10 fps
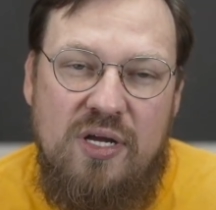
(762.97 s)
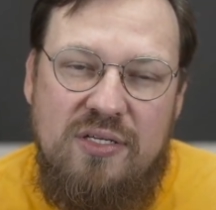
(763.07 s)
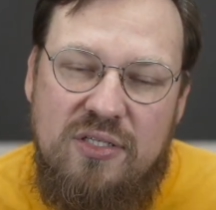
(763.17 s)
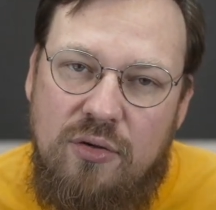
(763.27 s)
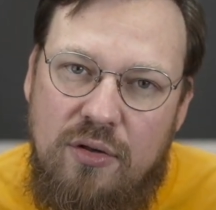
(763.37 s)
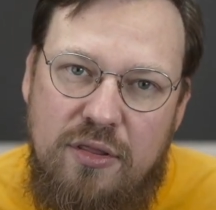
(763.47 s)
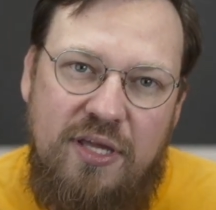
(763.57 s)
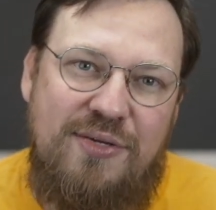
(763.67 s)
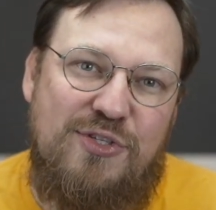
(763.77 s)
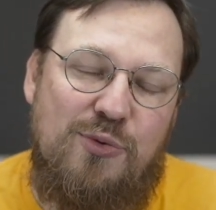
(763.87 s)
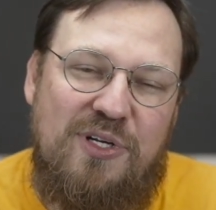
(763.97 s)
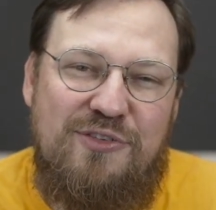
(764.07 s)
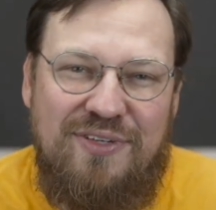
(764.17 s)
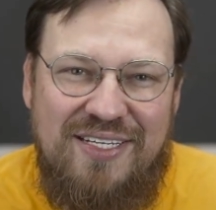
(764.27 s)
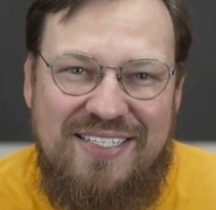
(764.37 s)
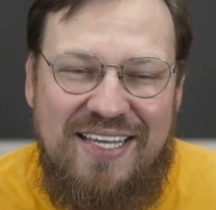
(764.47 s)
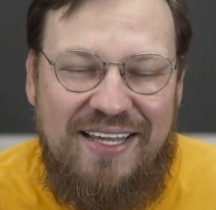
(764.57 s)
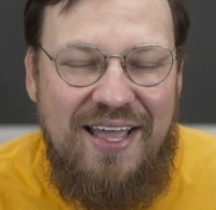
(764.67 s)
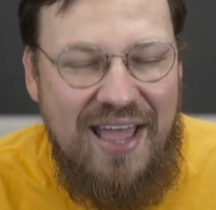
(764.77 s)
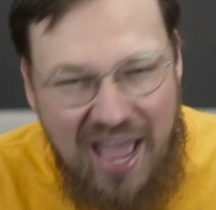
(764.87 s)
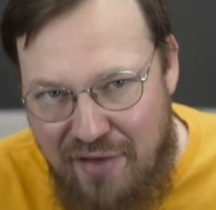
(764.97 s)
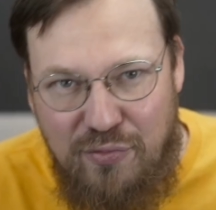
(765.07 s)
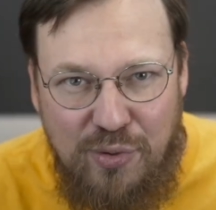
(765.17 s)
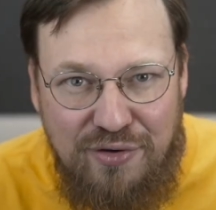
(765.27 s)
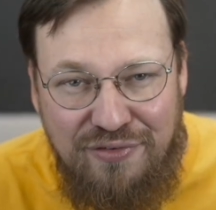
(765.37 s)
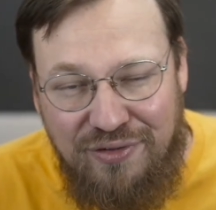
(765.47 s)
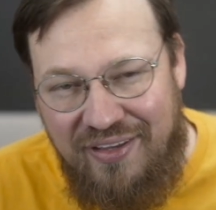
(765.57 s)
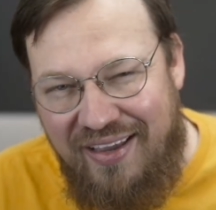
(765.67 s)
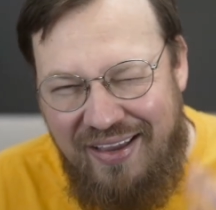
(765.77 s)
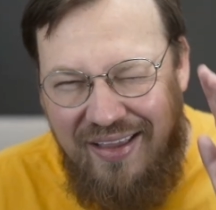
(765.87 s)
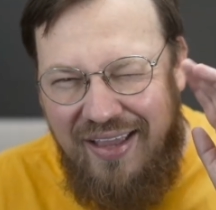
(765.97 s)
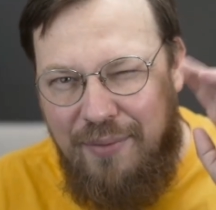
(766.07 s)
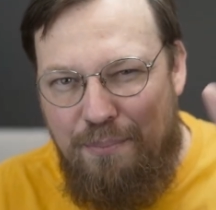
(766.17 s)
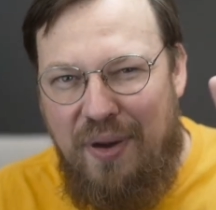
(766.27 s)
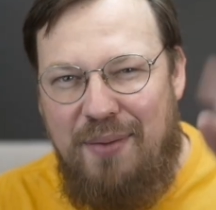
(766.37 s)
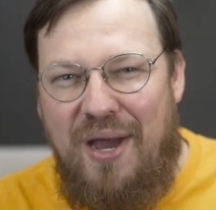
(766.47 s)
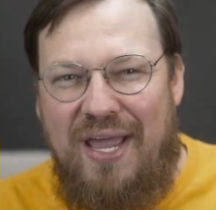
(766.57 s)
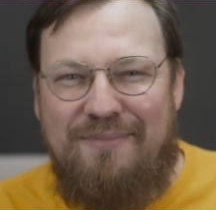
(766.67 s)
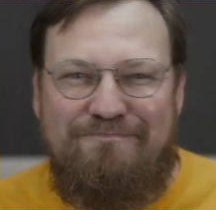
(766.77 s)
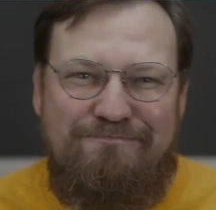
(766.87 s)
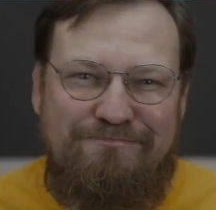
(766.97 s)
So thank you so much for listening. Have a wonderful day and bye-bye.